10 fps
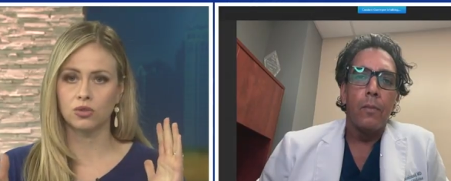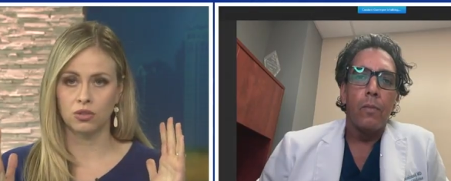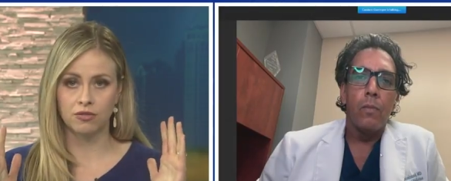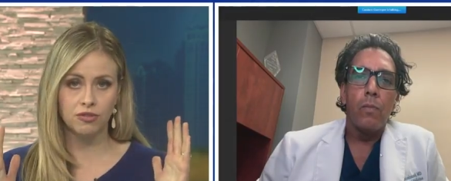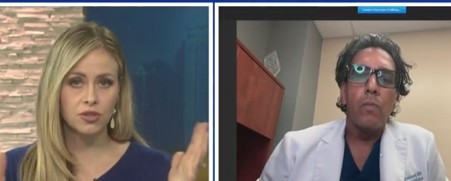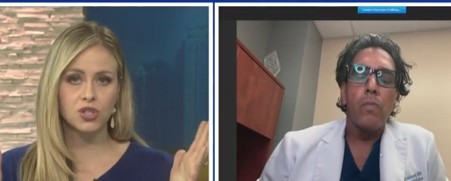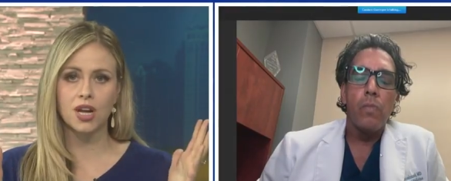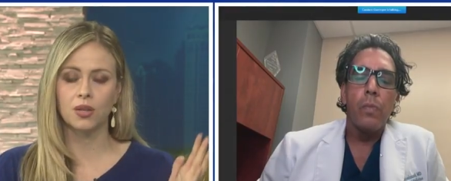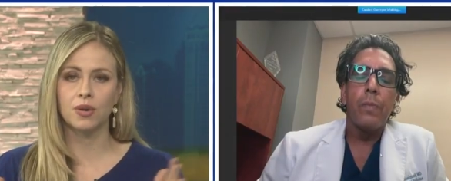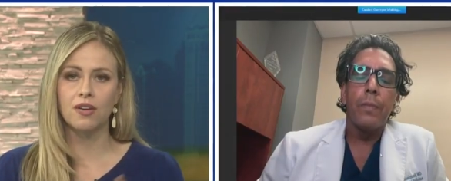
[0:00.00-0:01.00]
Speaker 1: or first
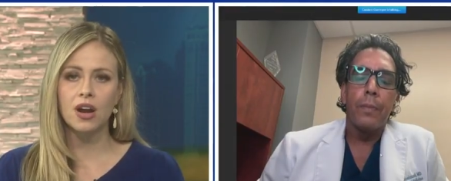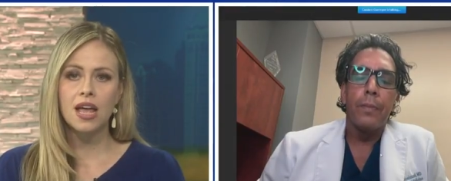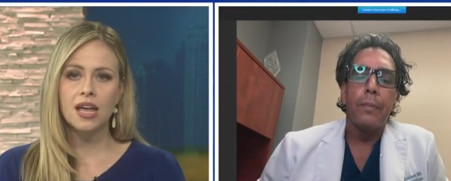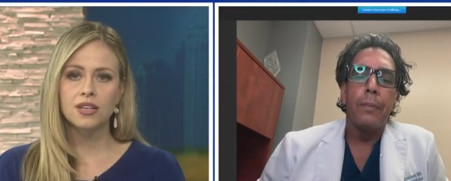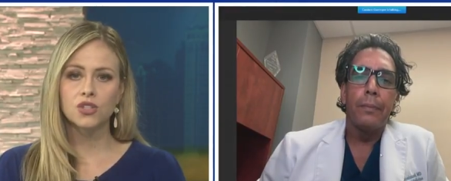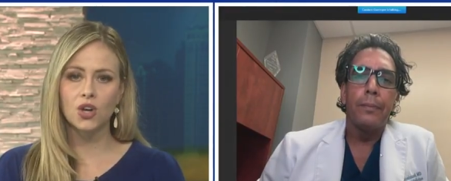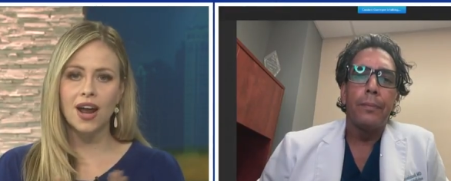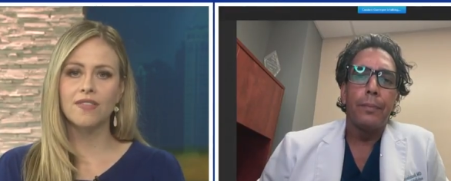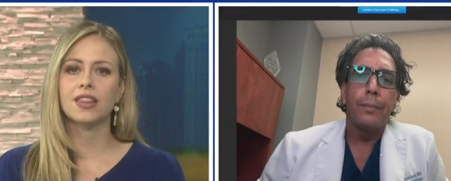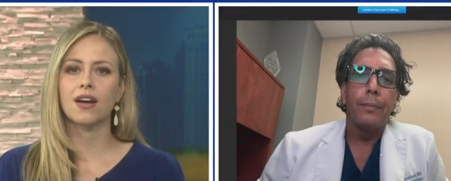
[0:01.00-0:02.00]
child, whatever, start
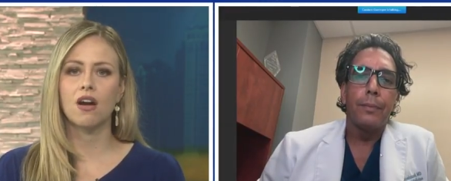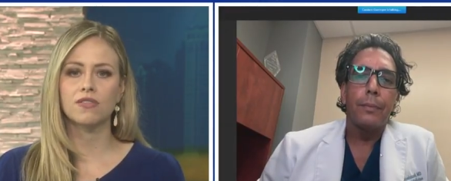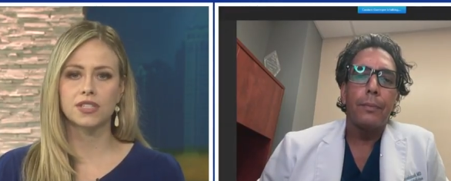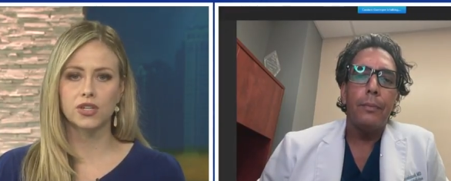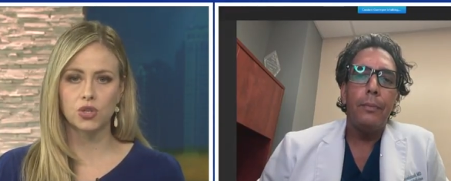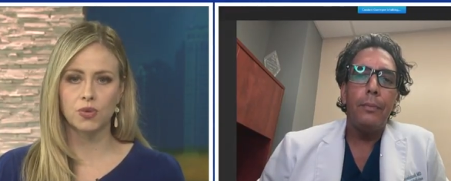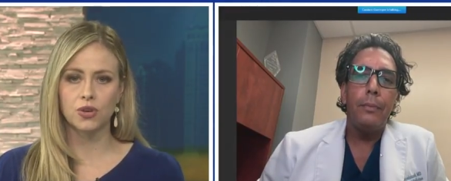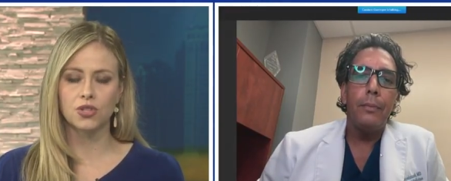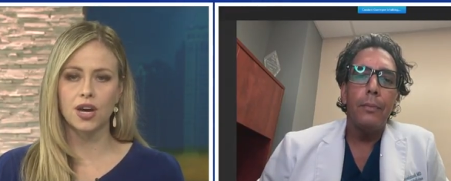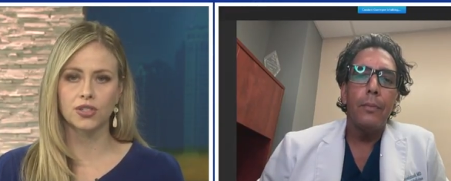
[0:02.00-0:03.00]
having that conversation with your
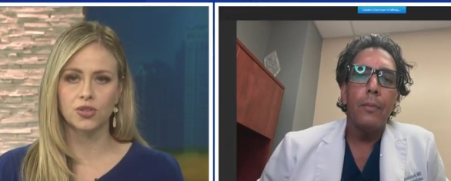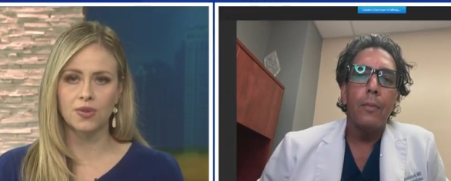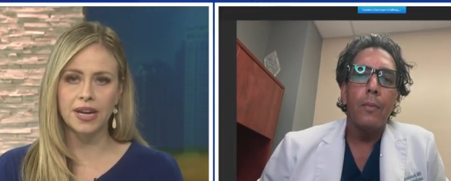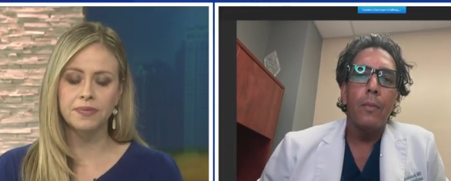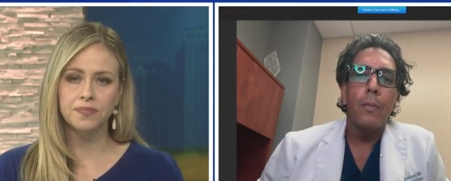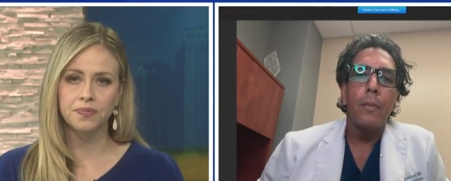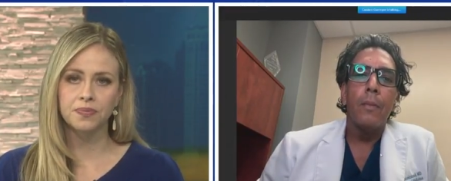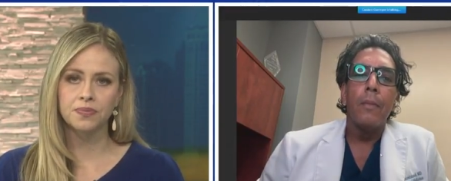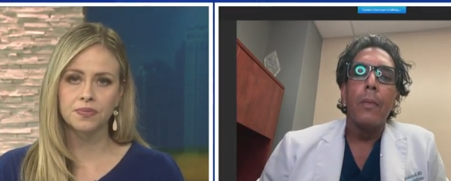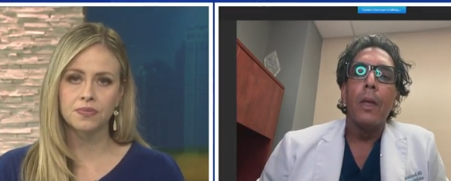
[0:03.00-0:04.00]
doctor, right?
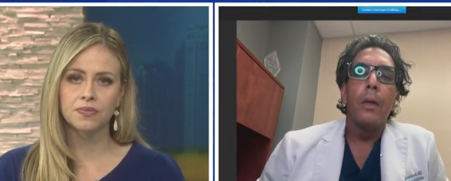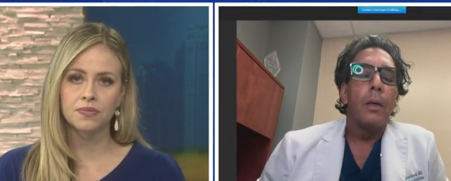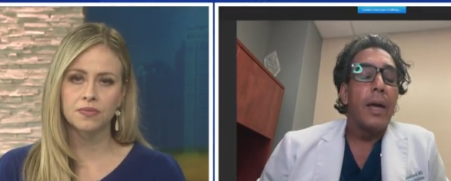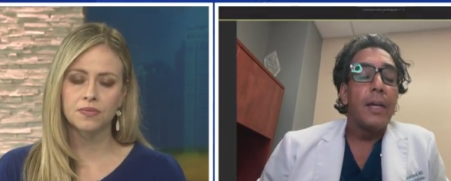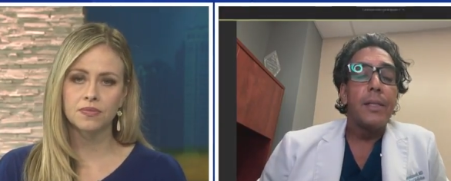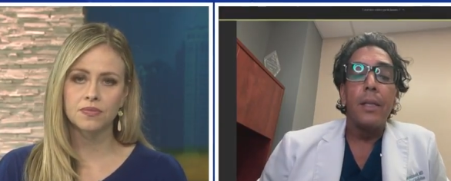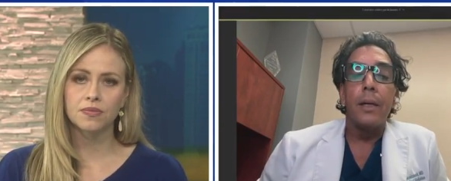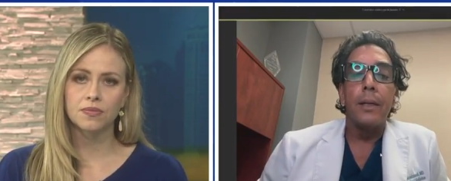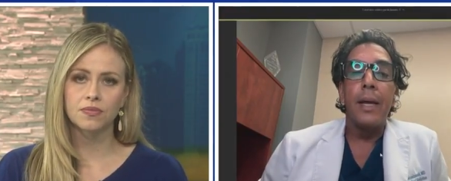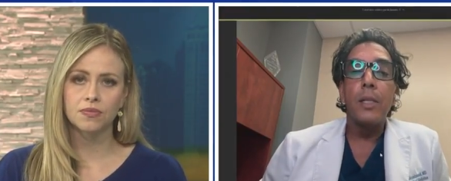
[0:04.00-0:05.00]

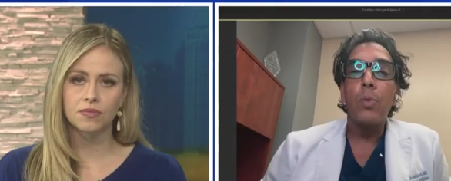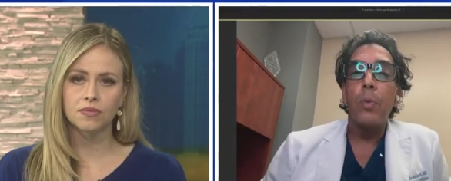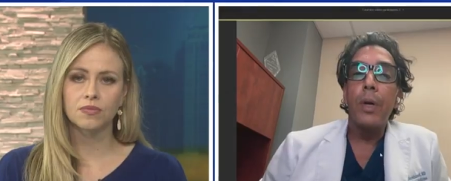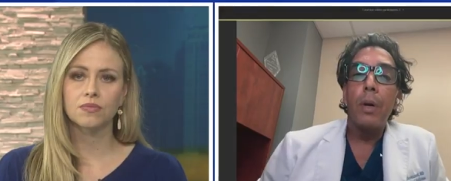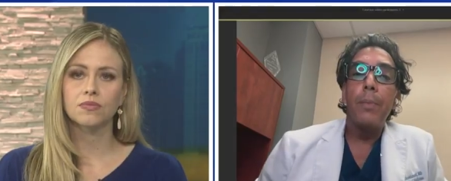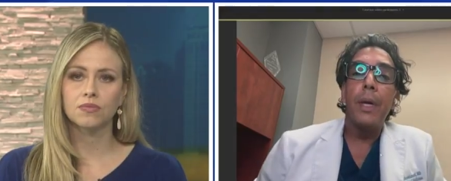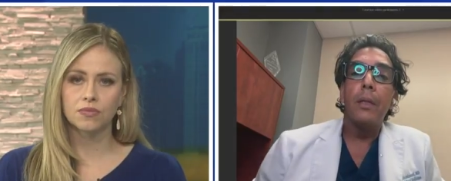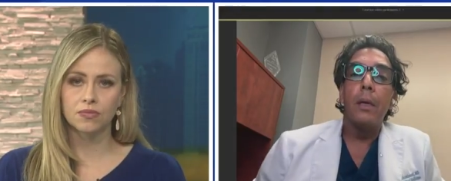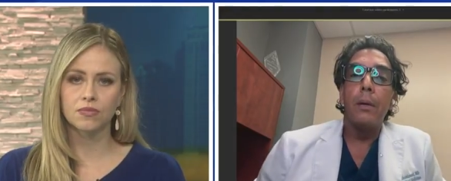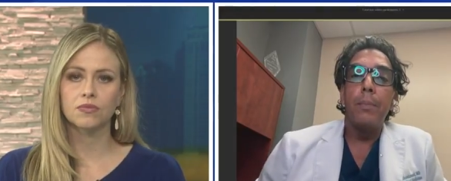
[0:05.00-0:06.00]
Speaker 2: Excellent. That's where we're going to
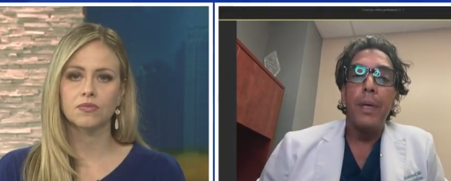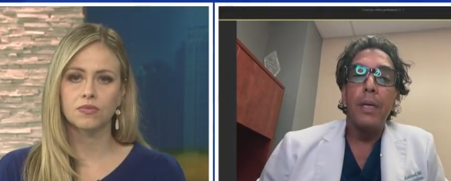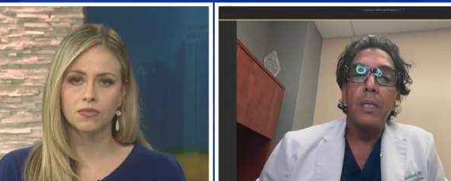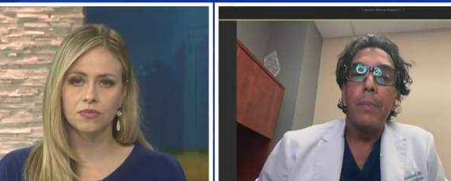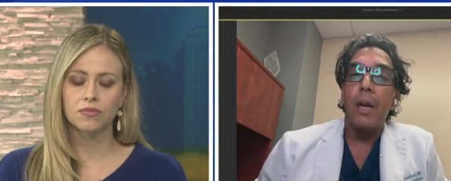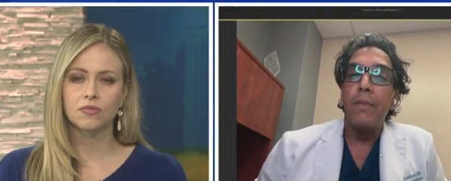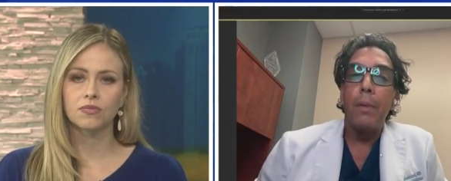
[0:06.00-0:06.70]
make the biggest amount of